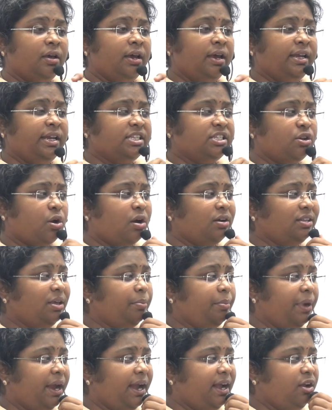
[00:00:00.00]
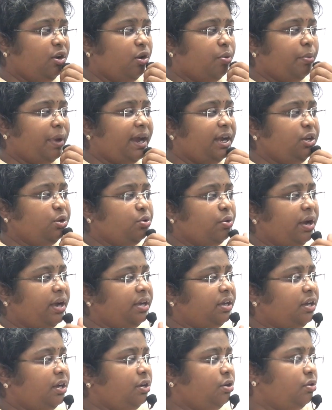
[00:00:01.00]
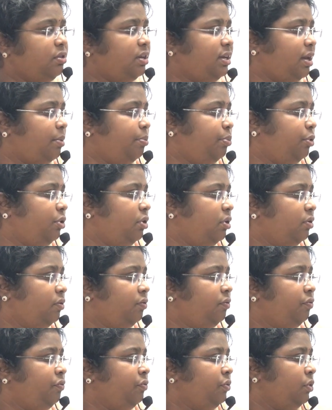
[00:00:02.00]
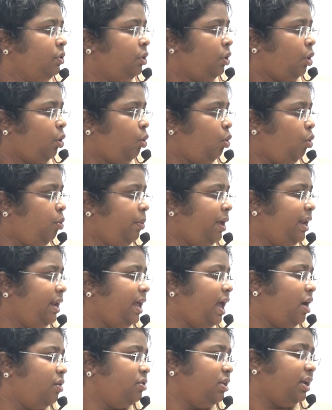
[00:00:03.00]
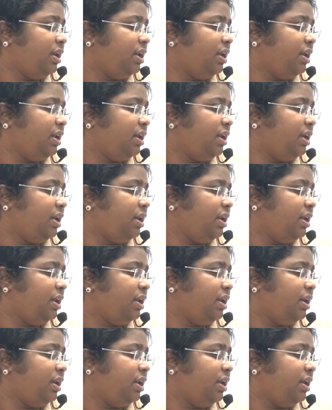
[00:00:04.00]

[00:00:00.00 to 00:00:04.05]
It is not the male domain to enter into the temple. Women have